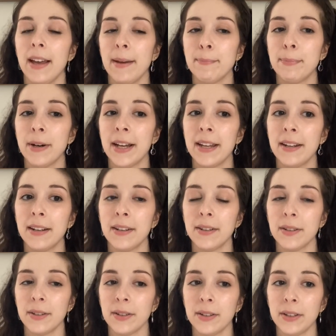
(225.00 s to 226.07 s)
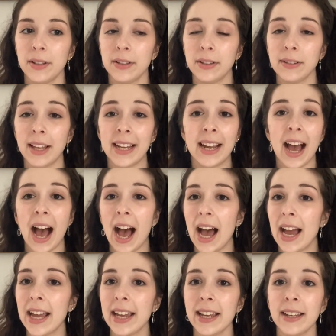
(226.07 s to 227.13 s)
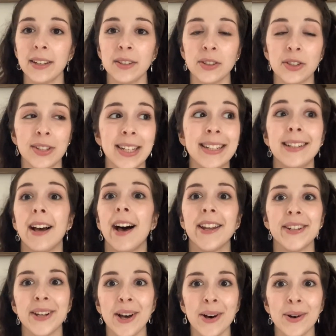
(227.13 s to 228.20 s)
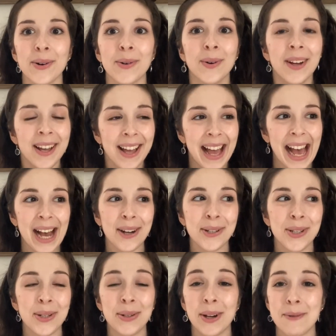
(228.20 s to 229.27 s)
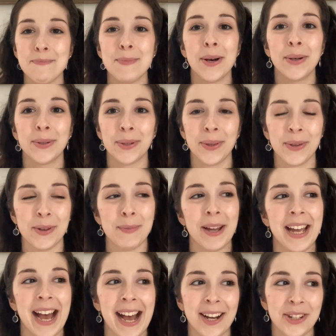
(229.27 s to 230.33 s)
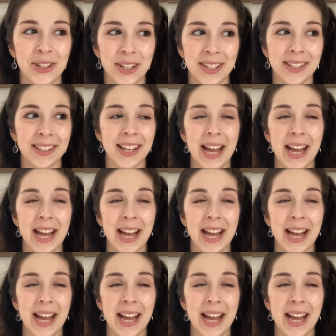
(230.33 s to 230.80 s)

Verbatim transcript: but like I did not know how to emote through my actions.